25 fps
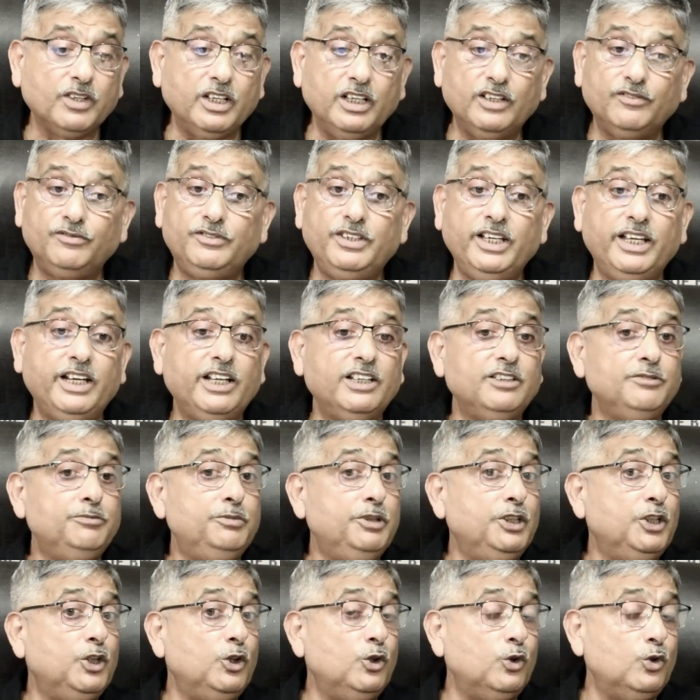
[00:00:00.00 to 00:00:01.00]
If there has
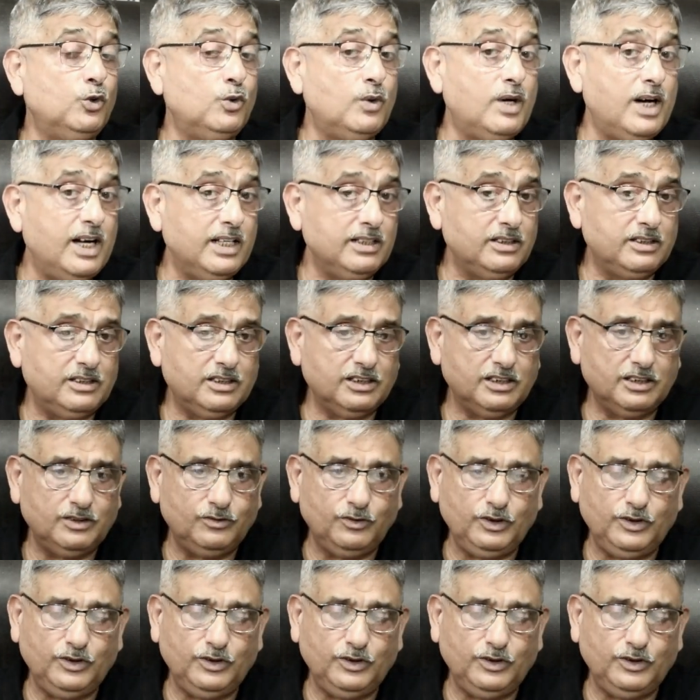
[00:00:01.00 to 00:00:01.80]
been no answers,